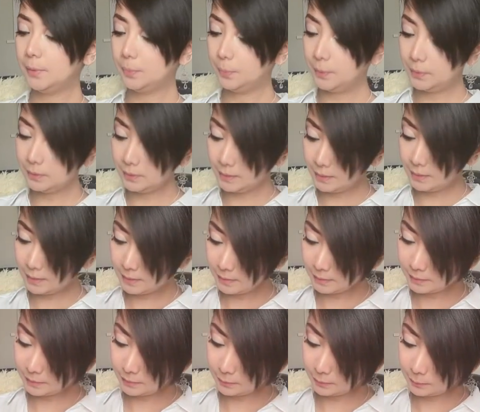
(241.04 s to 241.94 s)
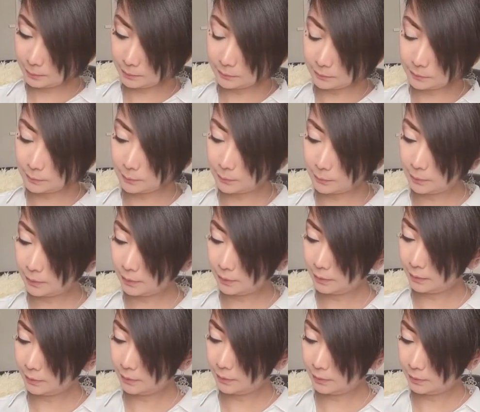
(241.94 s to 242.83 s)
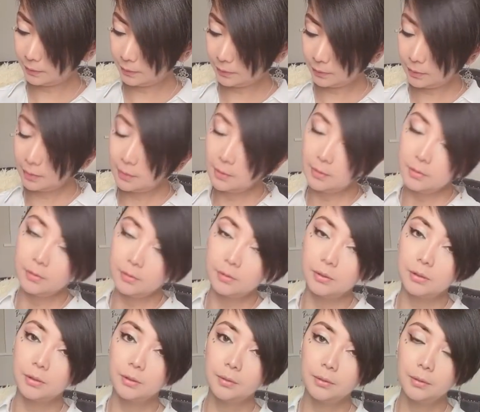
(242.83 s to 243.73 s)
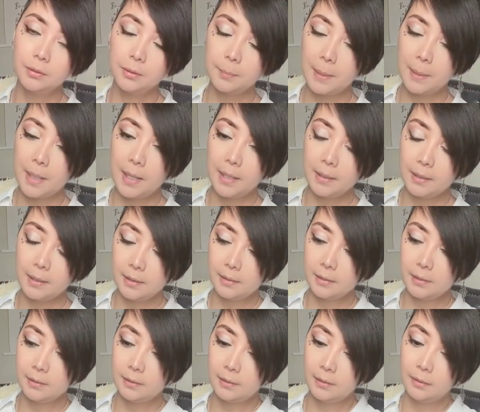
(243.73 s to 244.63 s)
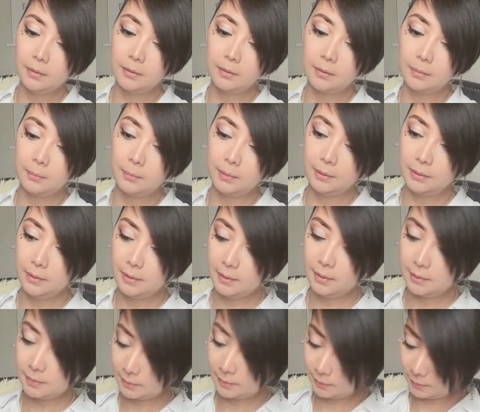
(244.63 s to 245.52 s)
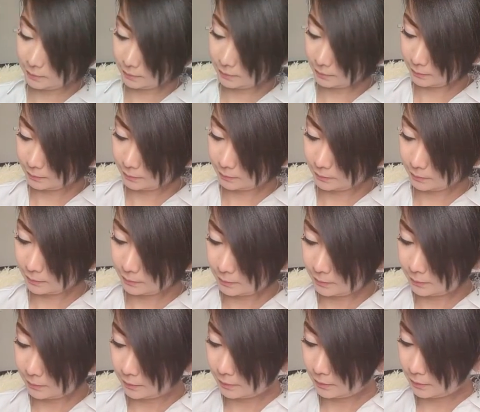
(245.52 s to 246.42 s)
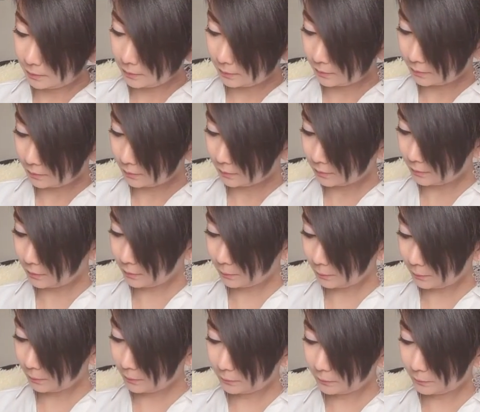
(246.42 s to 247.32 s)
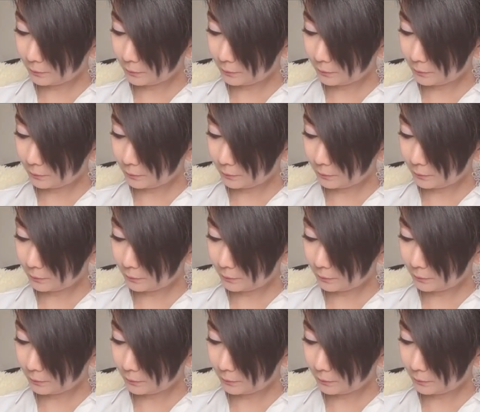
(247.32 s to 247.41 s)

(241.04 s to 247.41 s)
One is the one for like the shoulder bag, and then the other one is the one for